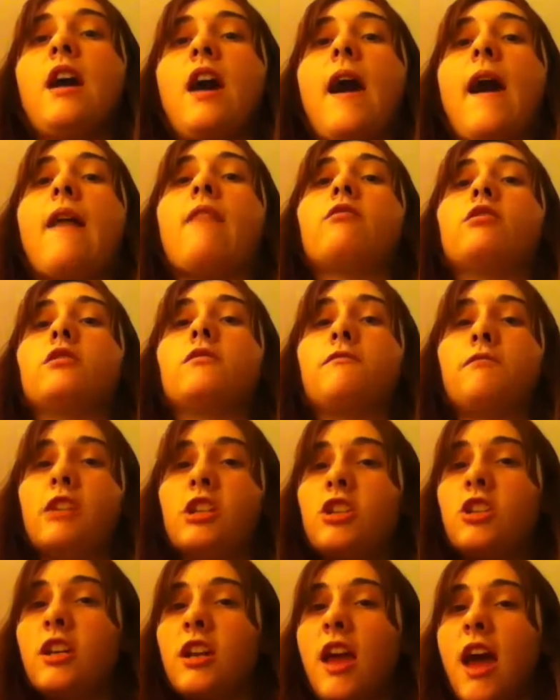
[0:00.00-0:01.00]
I was
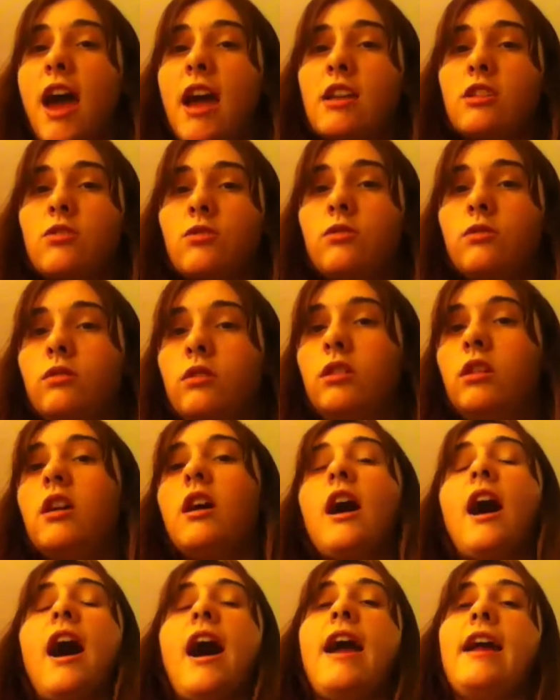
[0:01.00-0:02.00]
fresh out of high school,
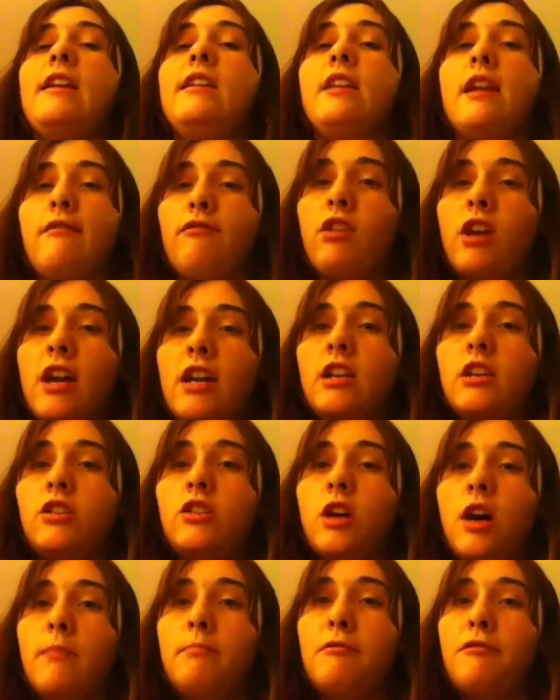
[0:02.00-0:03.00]
I had never had a
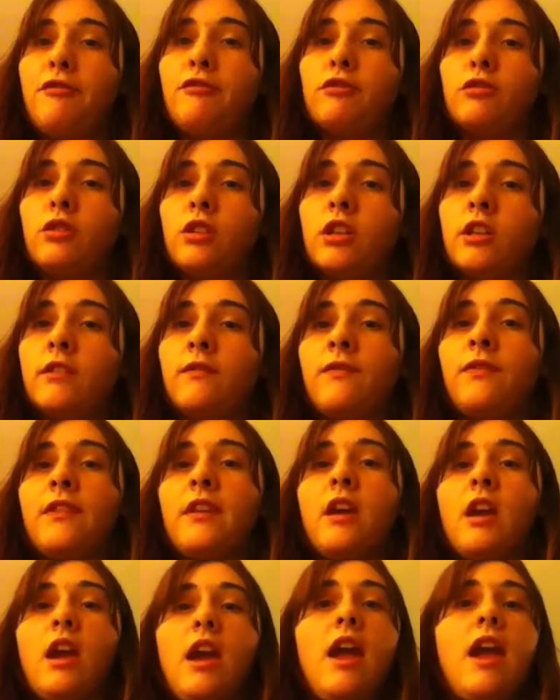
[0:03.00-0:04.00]
job before,
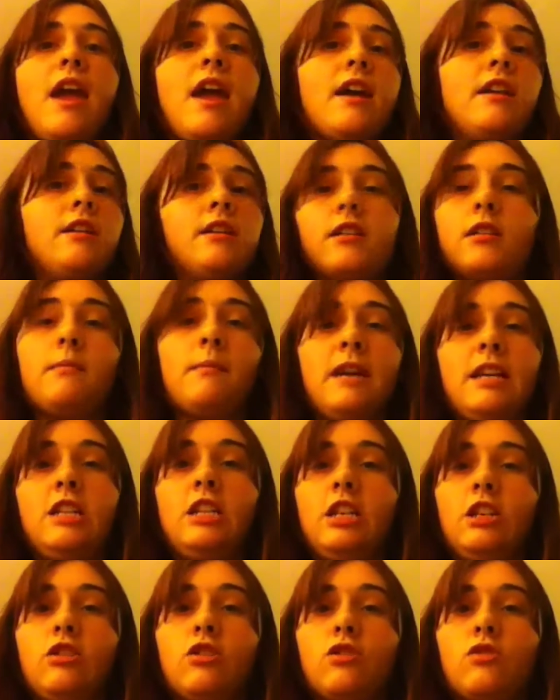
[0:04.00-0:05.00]
and none of my
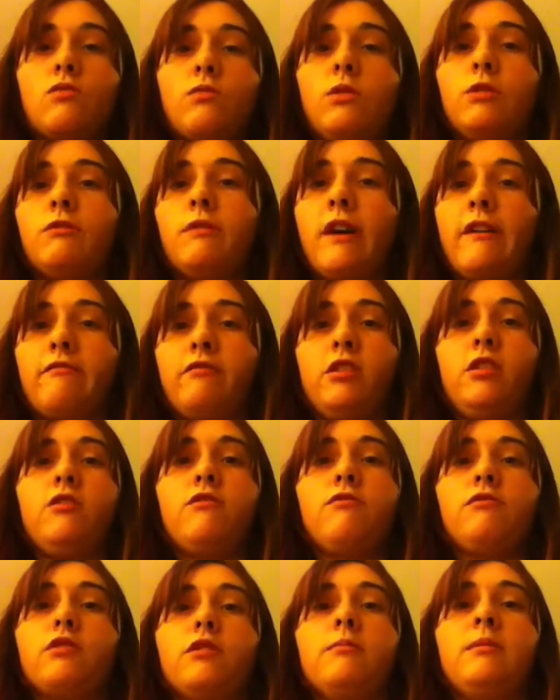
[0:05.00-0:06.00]
teachers would reference
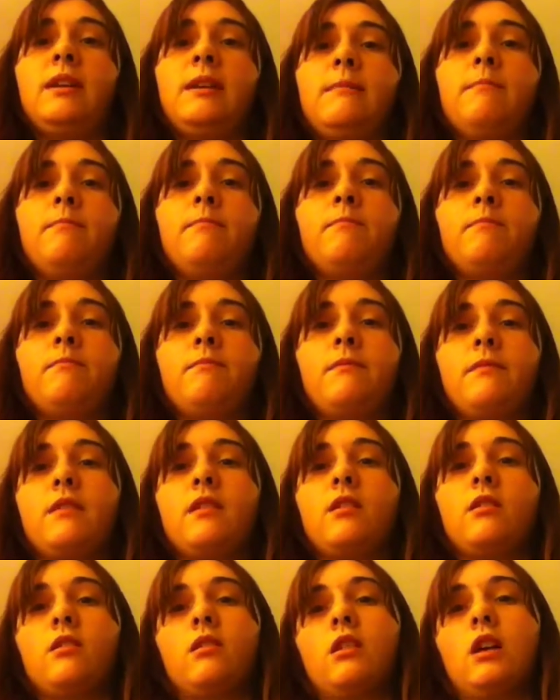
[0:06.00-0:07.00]
for me.
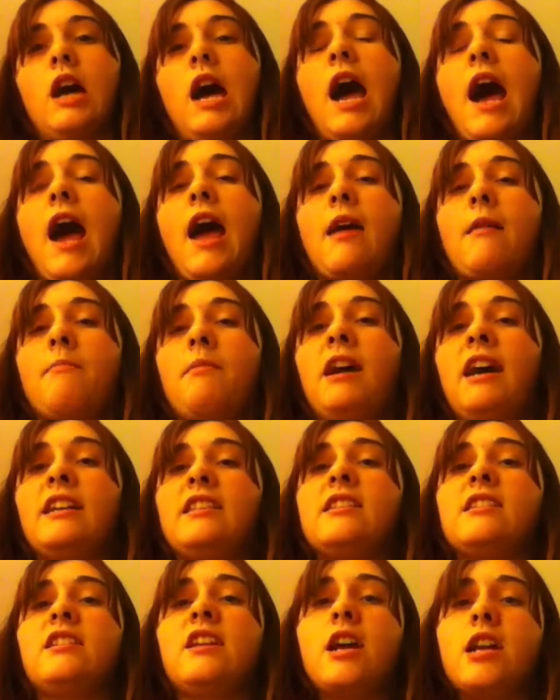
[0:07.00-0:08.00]
I applied
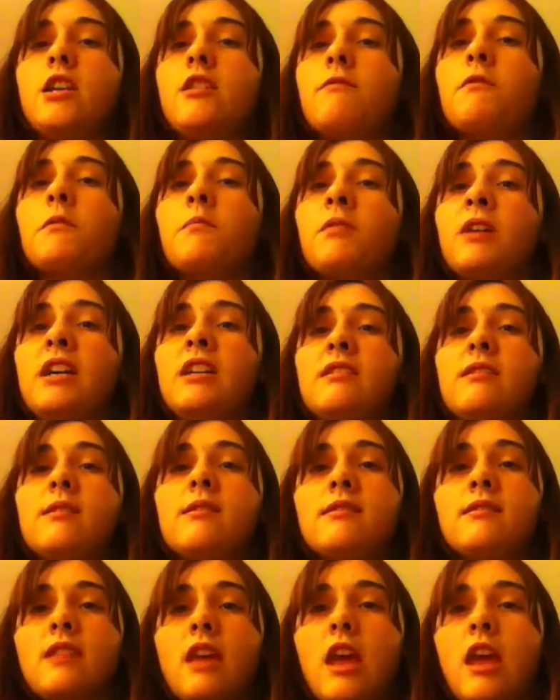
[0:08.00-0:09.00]
to 10 different
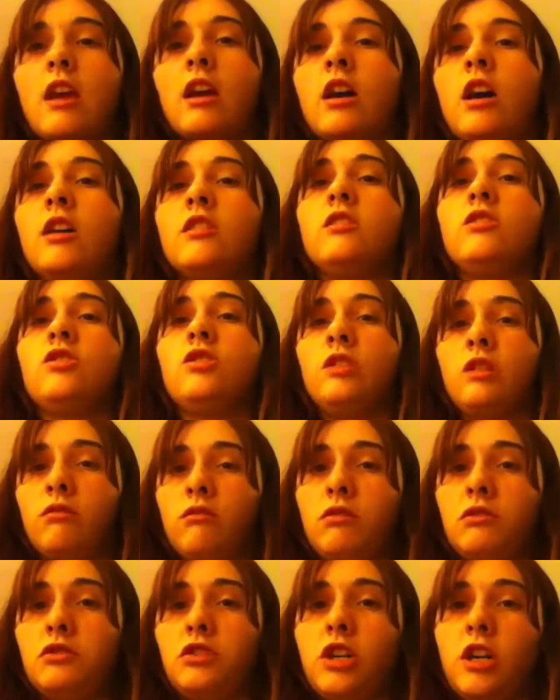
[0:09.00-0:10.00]
places and got
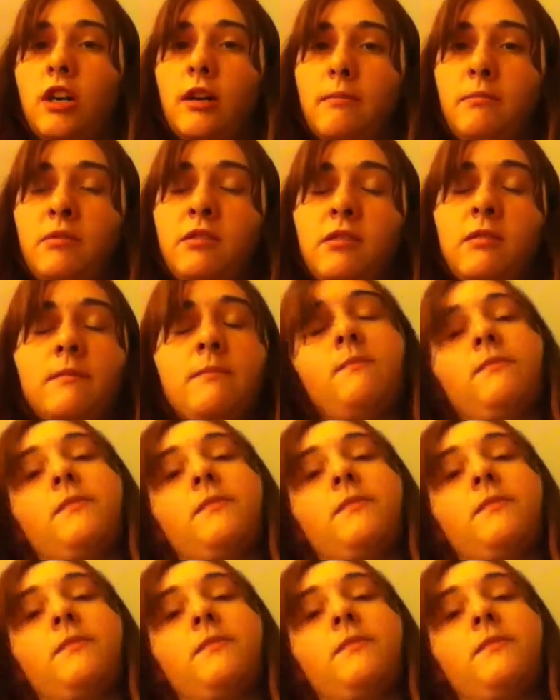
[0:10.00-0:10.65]
0 jobs.